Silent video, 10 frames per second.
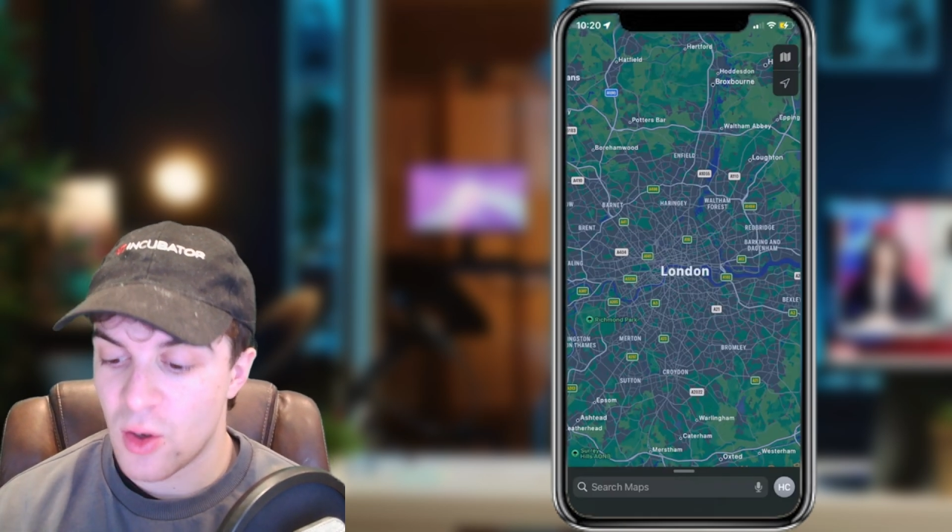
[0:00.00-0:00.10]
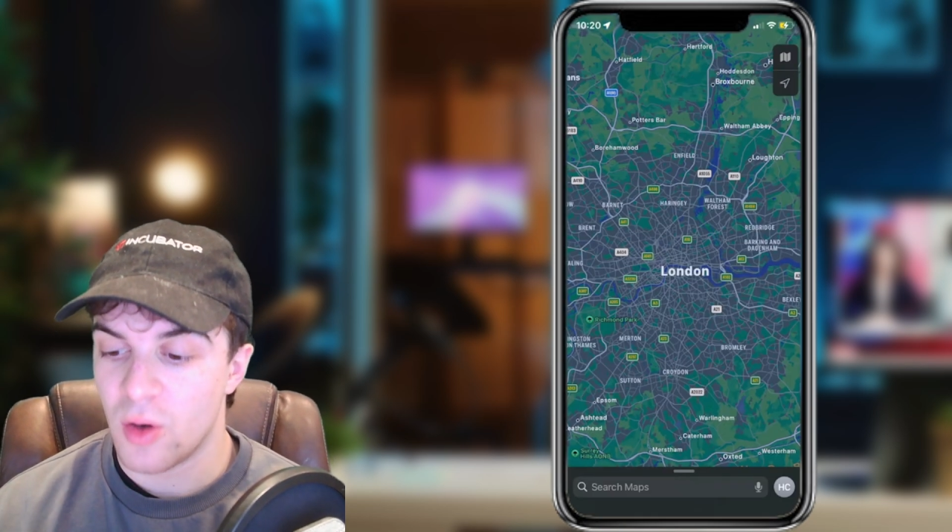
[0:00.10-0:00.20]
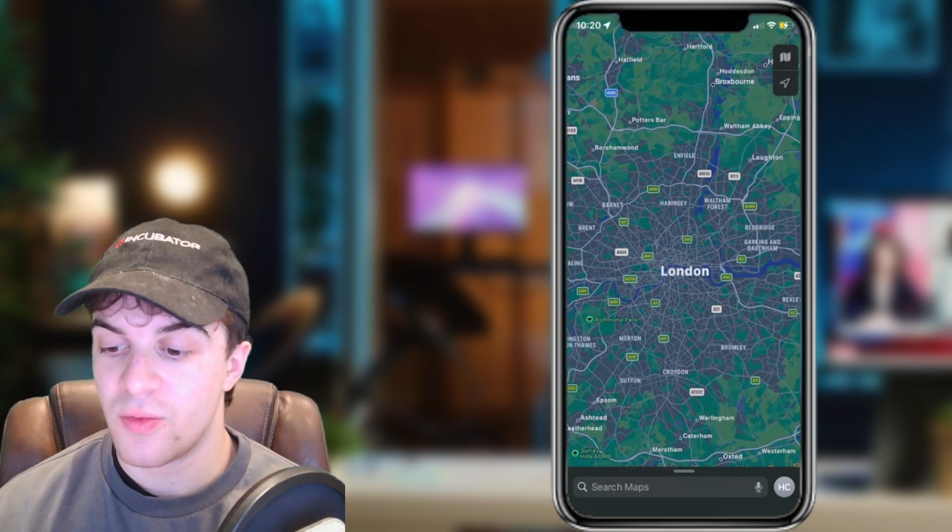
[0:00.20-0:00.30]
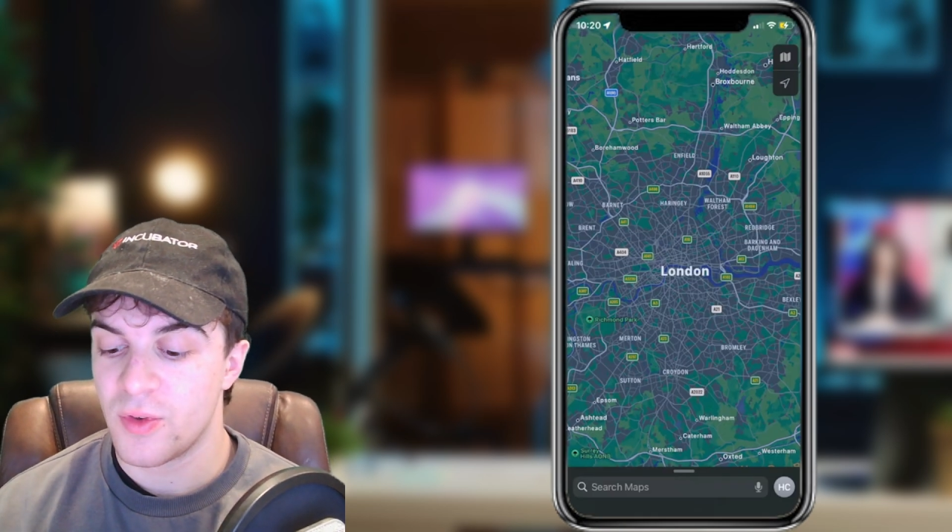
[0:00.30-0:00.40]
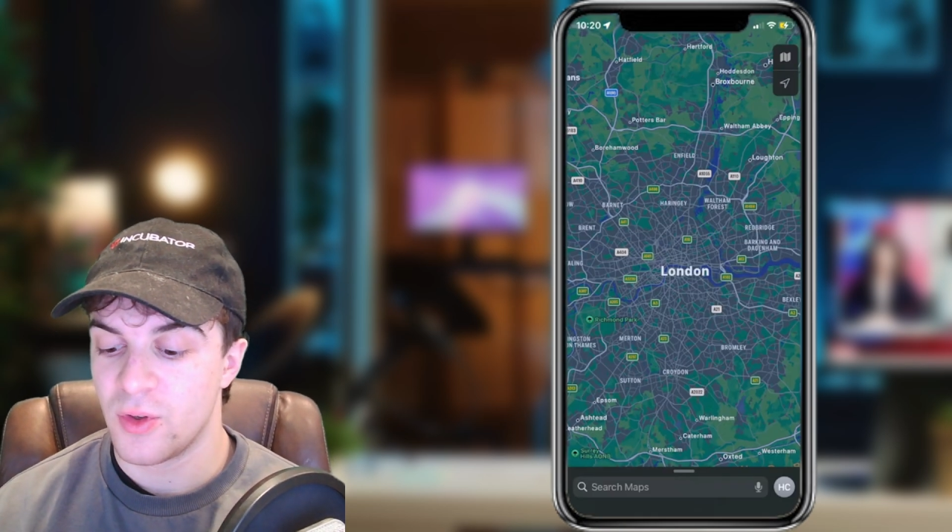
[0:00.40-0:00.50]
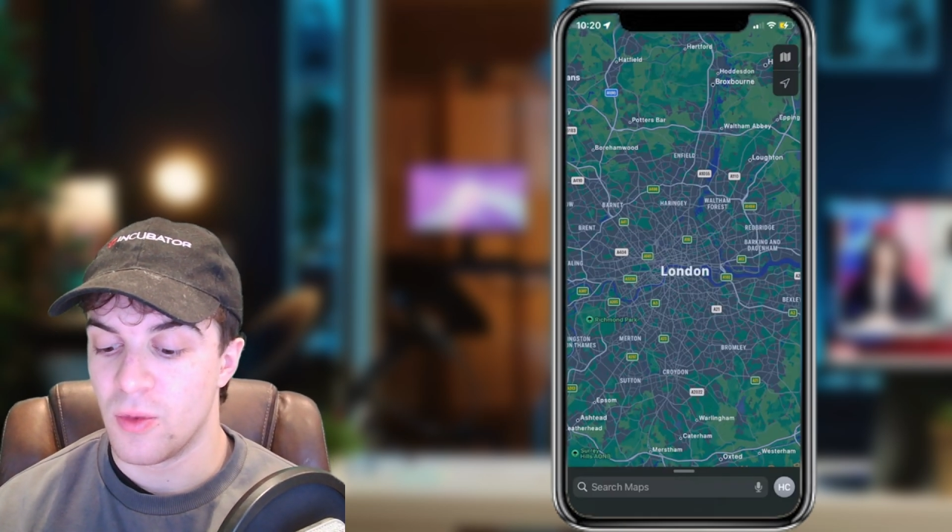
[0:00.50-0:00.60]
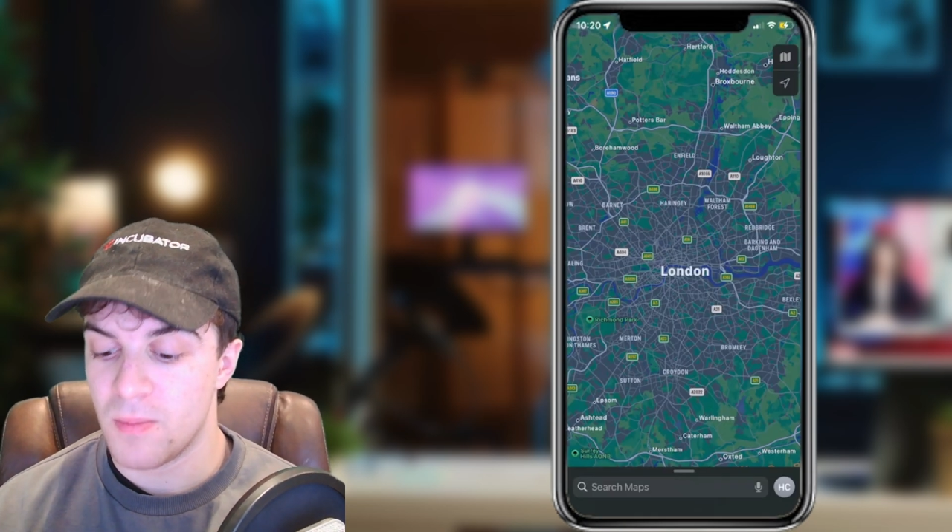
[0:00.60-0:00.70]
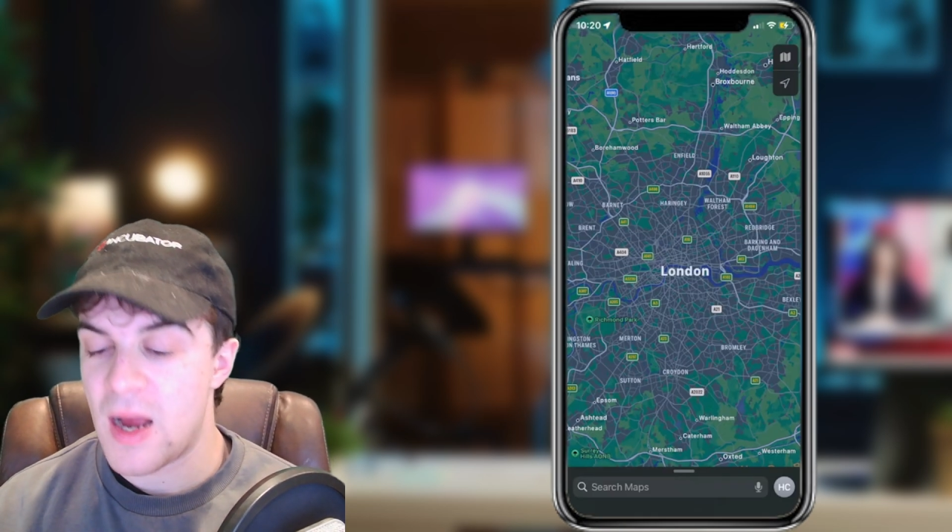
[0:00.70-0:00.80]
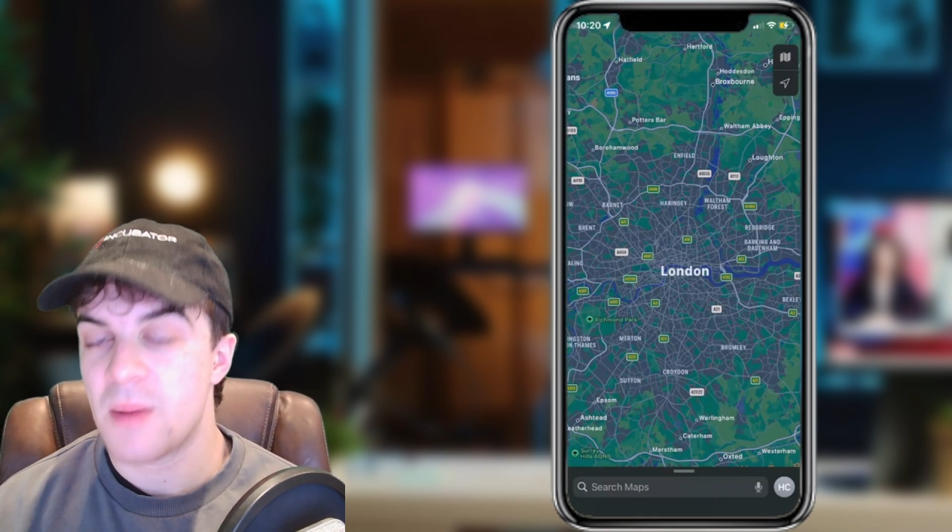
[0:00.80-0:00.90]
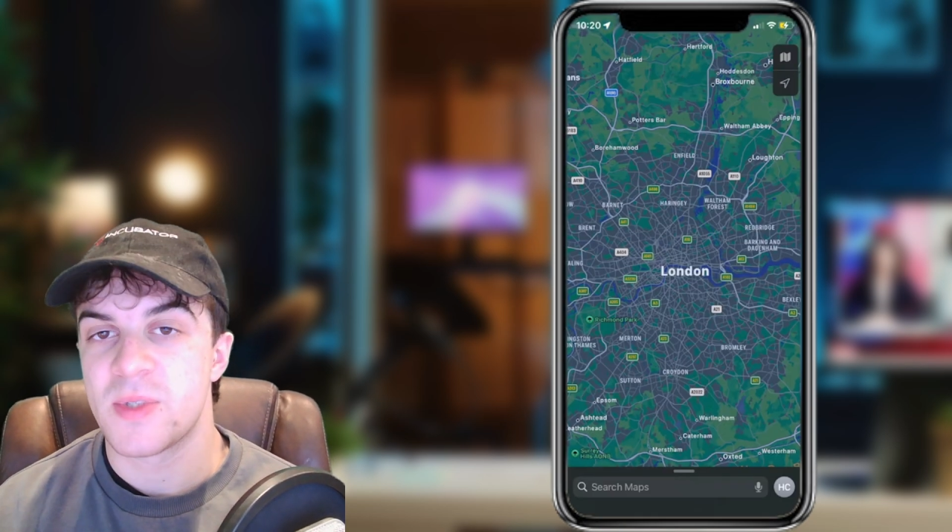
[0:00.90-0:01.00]
of your
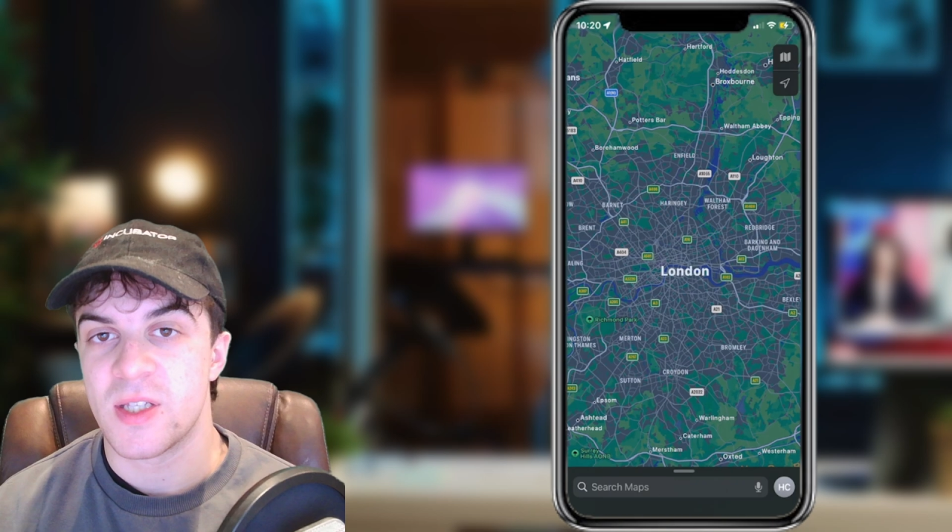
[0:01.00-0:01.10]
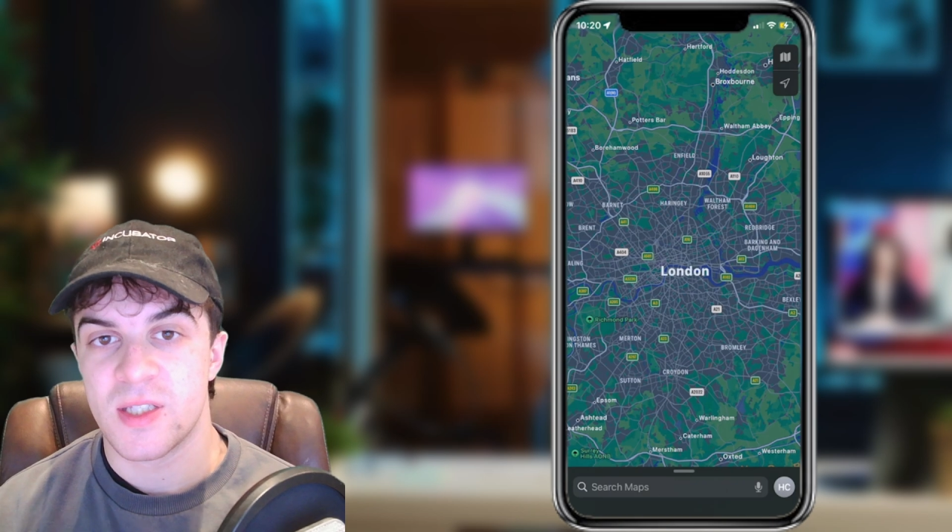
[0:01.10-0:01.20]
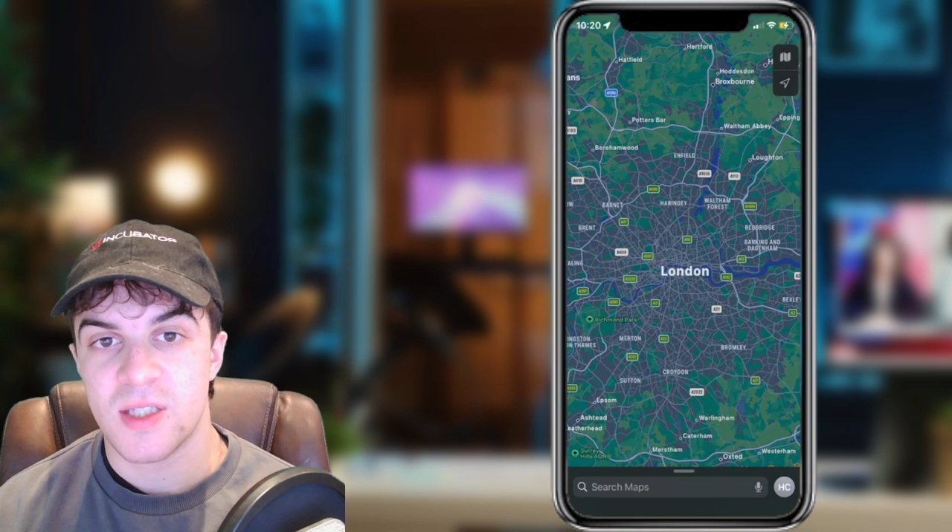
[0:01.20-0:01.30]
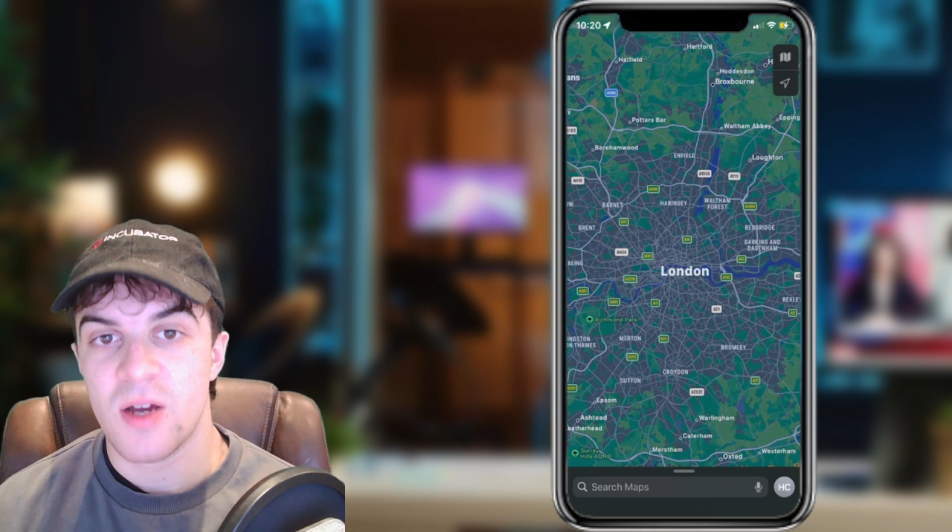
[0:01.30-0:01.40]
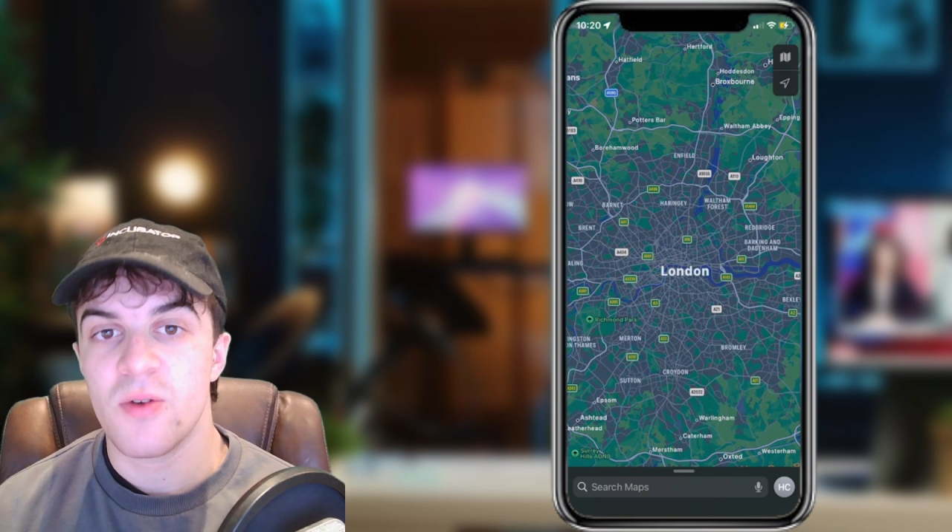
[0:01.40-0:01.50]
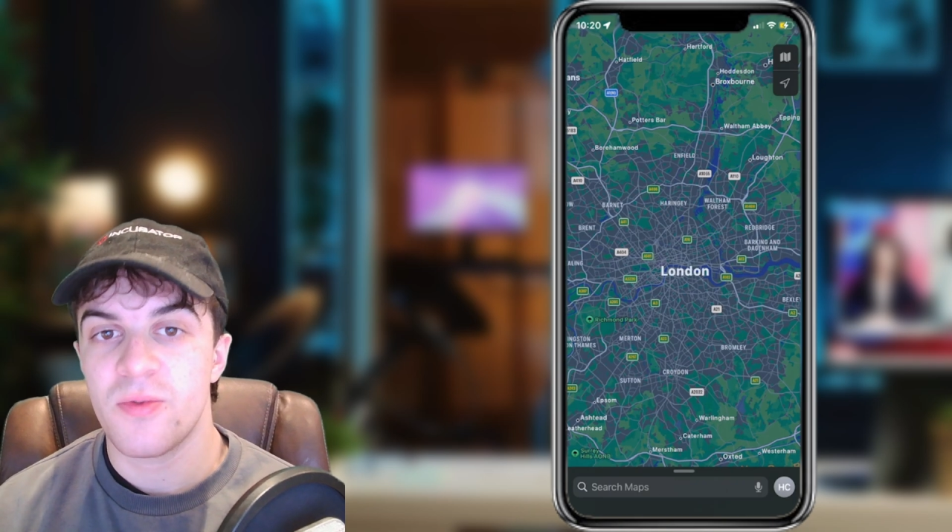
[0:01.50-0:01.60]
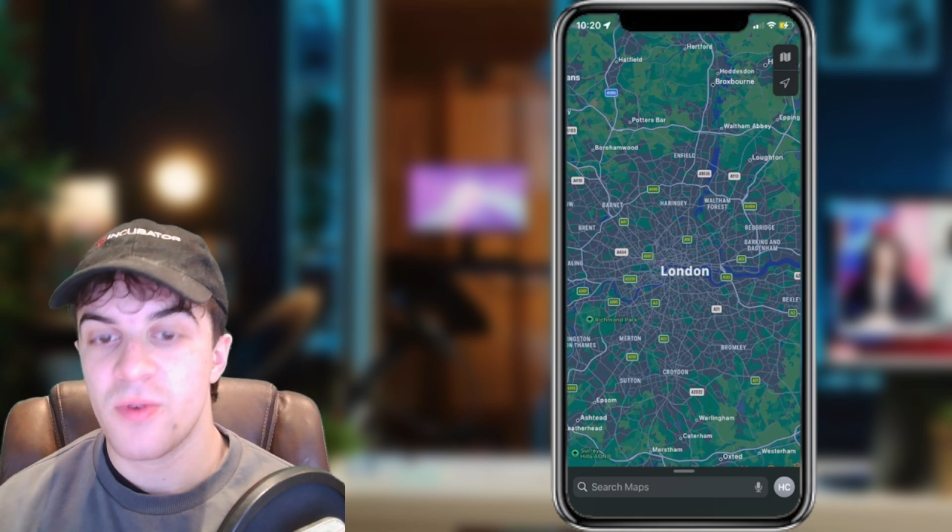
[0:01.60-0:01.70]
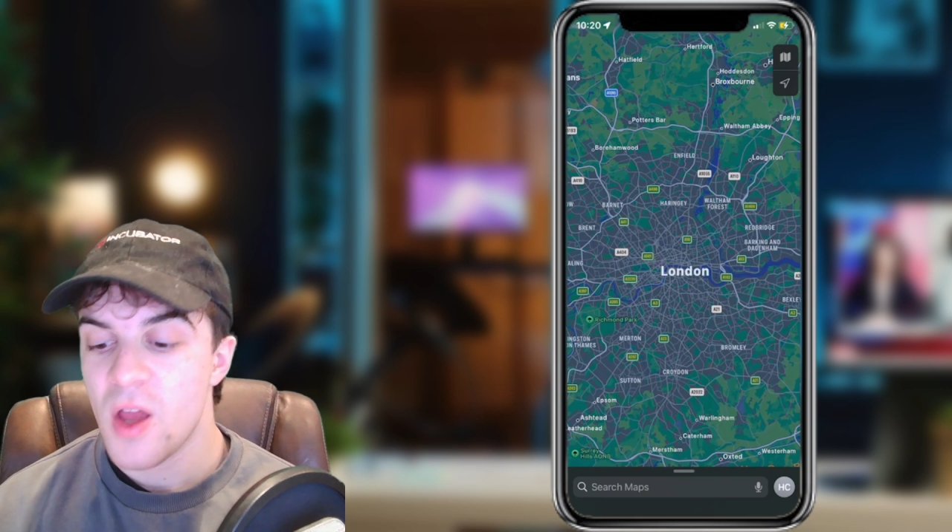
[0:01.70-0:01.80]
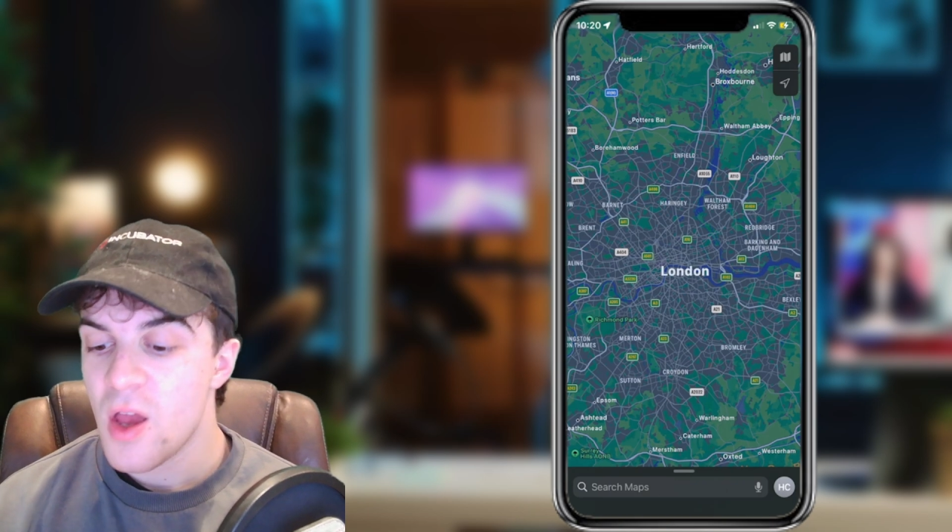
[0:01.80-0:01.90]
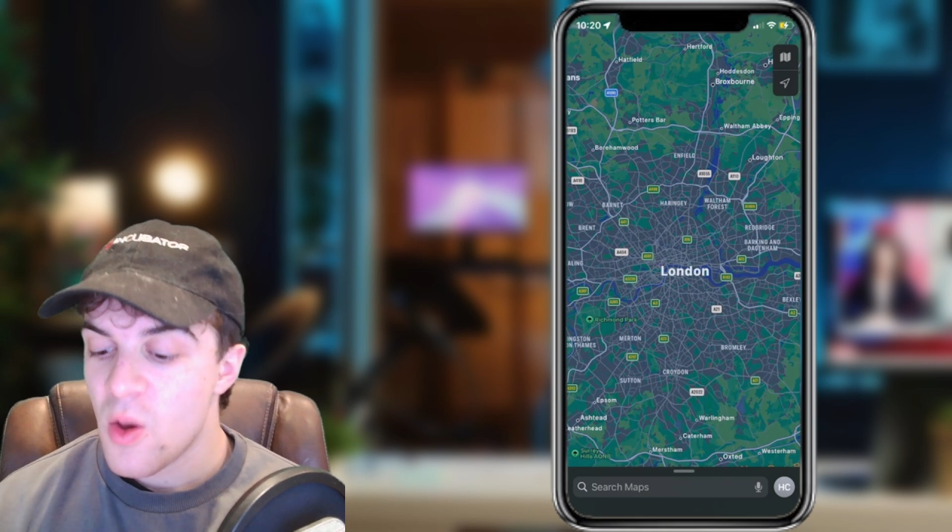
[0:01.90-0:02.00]
maps itself.